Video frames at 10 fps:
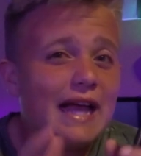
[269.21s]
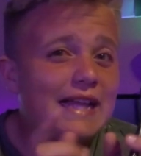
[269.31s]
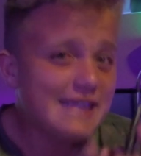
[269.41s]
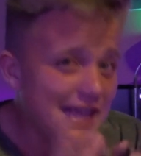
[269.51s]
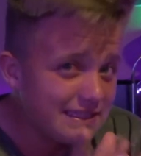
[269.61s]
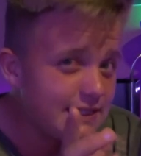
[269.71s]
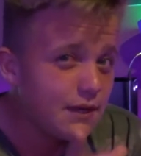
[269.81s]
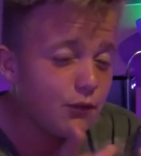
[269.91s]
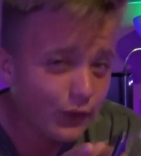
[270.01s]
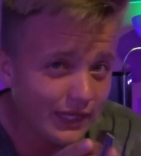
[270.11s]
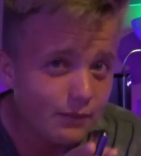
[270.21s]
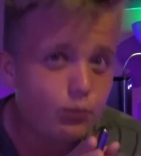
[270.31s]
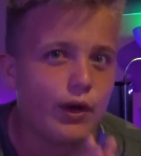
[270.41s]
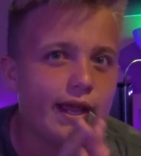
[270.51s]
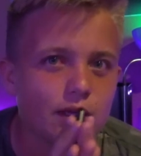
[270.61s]
Let's see if we can
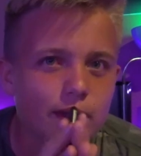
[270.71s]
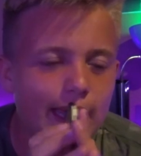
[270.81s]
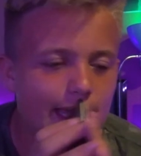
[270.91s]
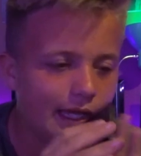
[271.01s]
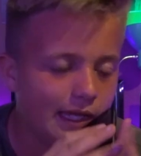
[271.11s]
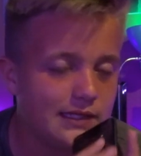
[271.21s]
break, okay?